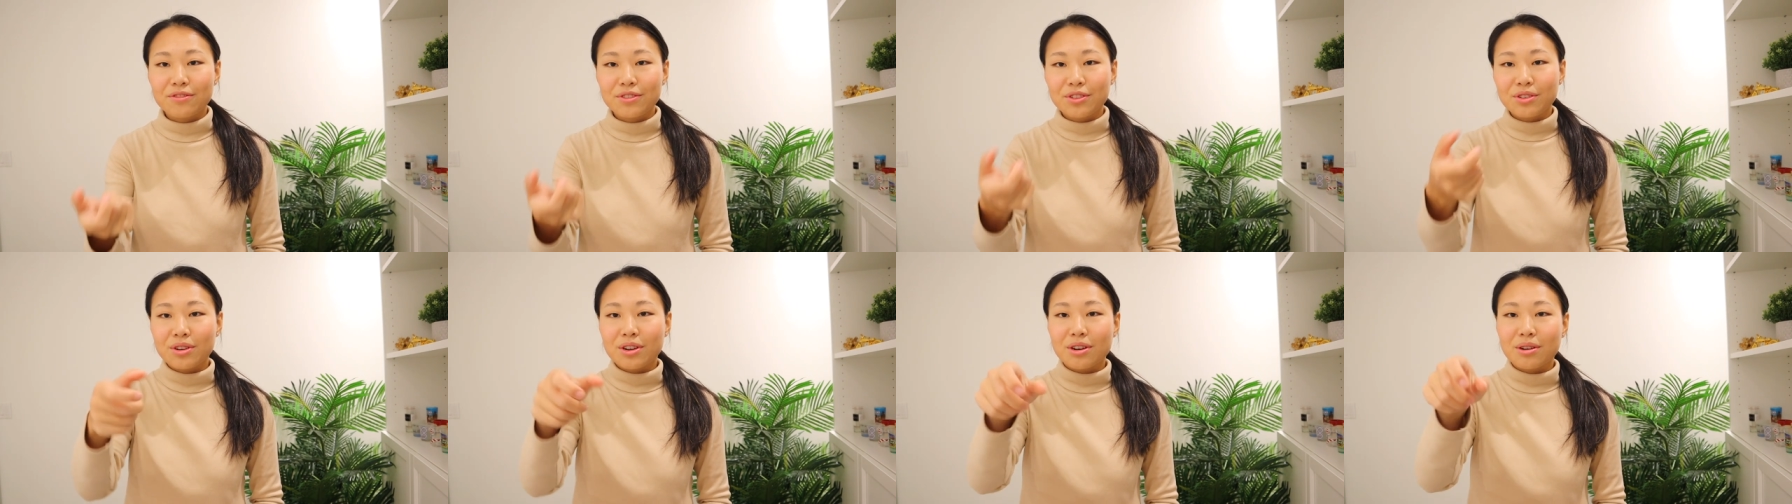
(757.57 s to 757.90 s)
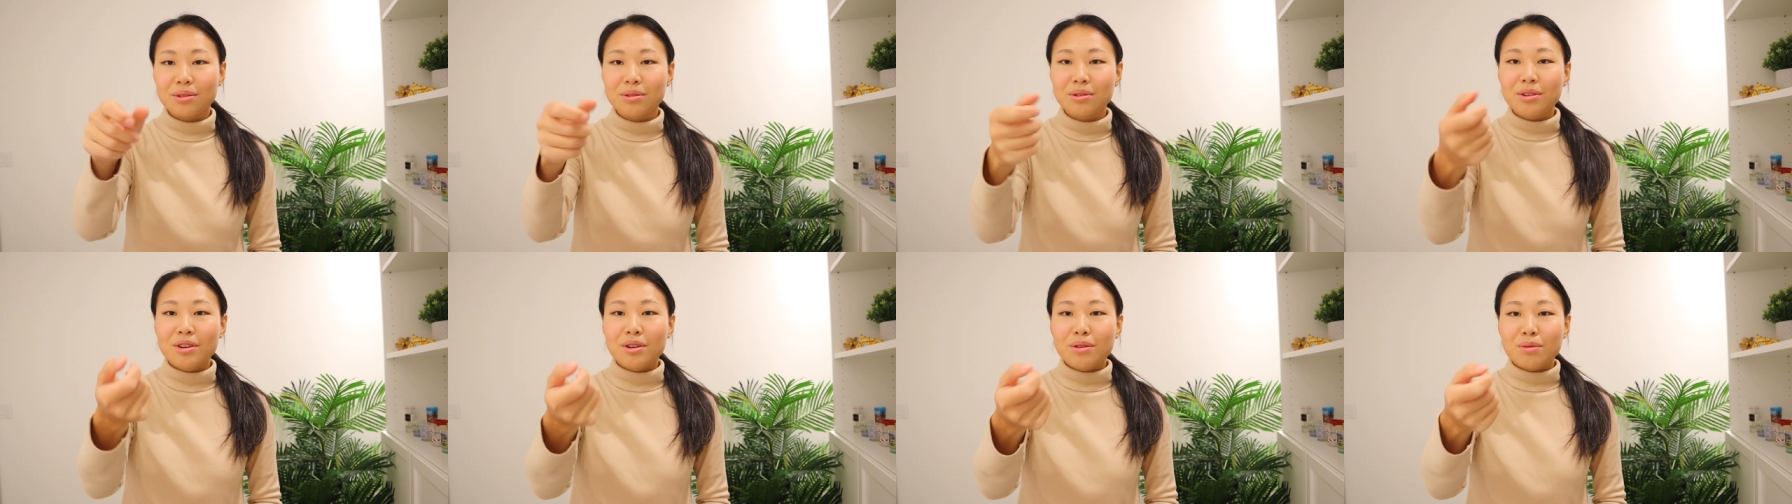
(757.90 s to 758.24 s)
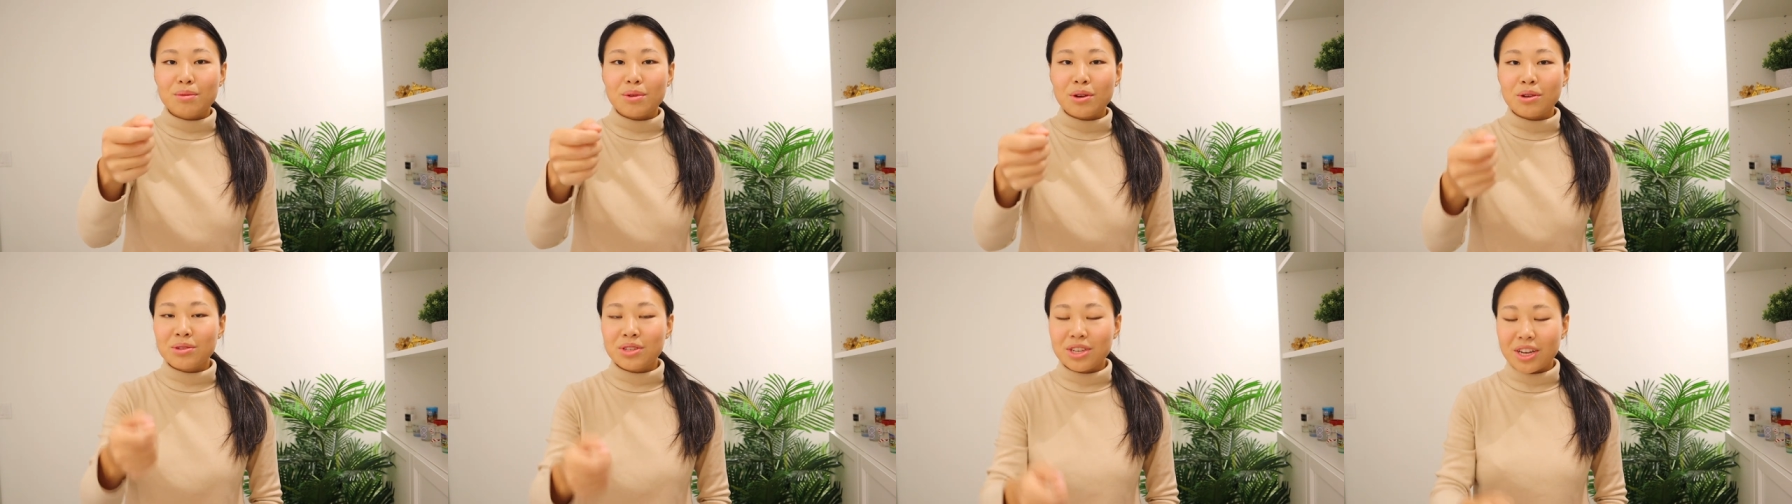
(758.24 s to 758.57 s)
you know,
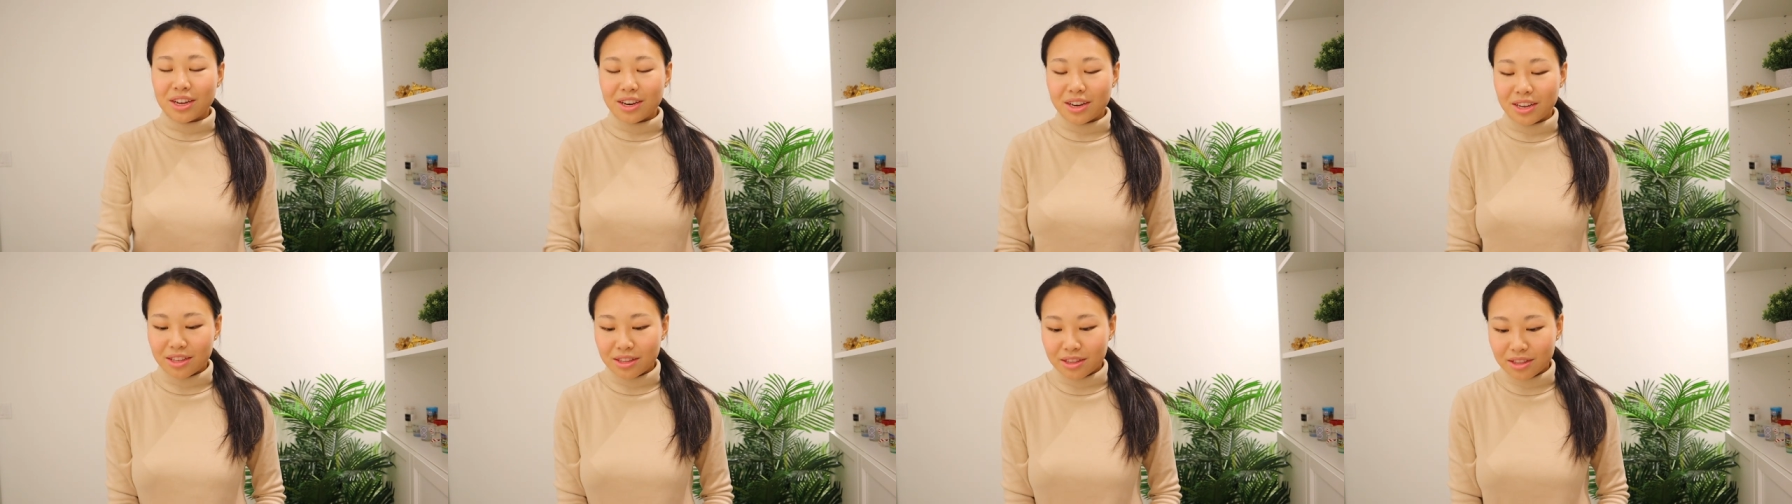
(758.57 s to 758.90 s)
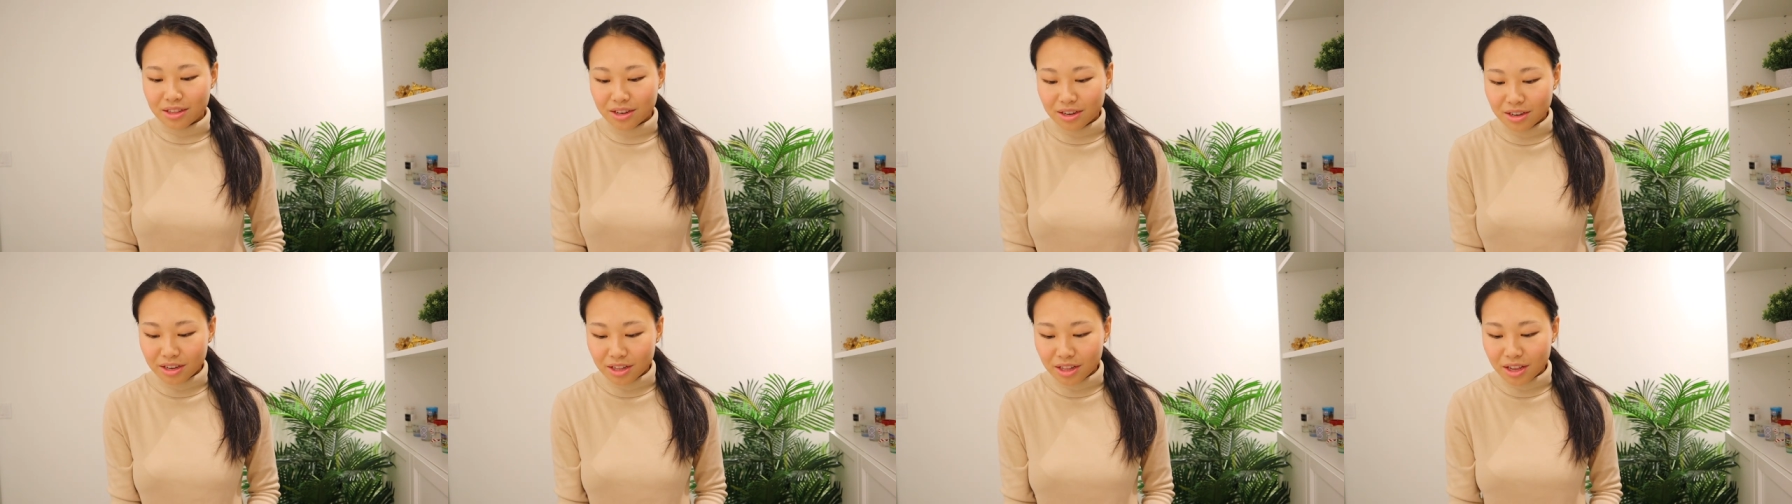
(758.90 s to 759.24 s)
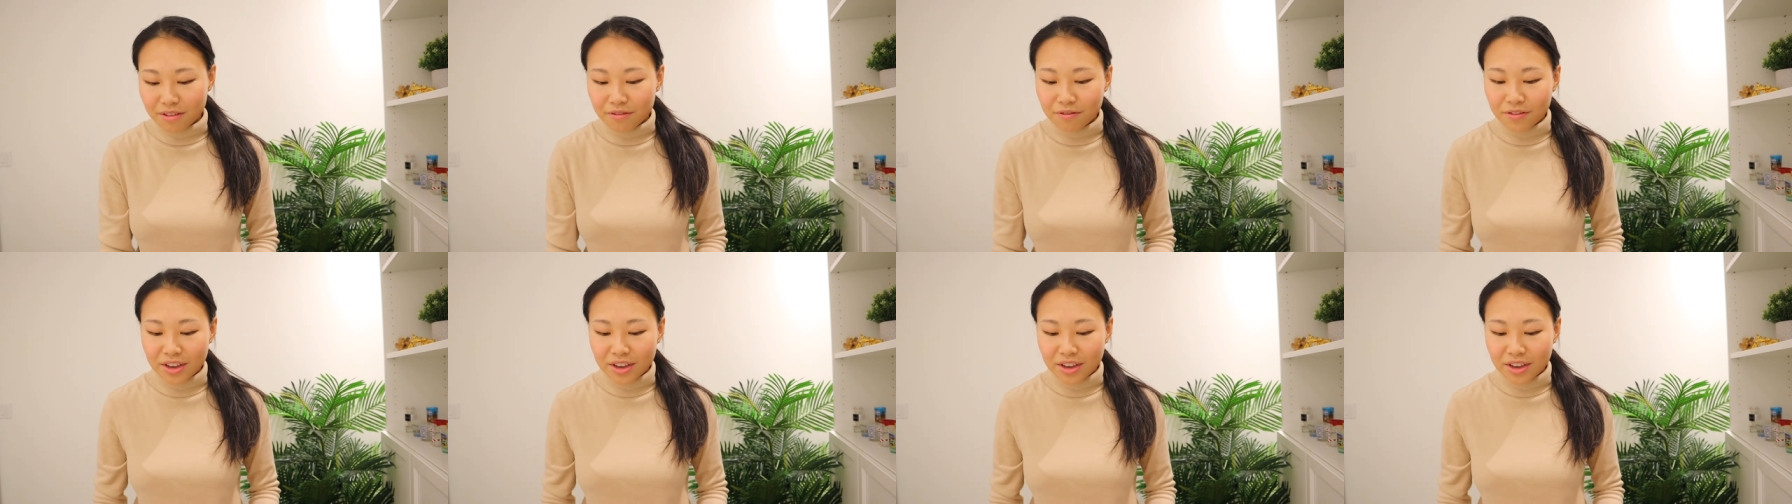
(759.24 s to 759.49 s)
rotating the club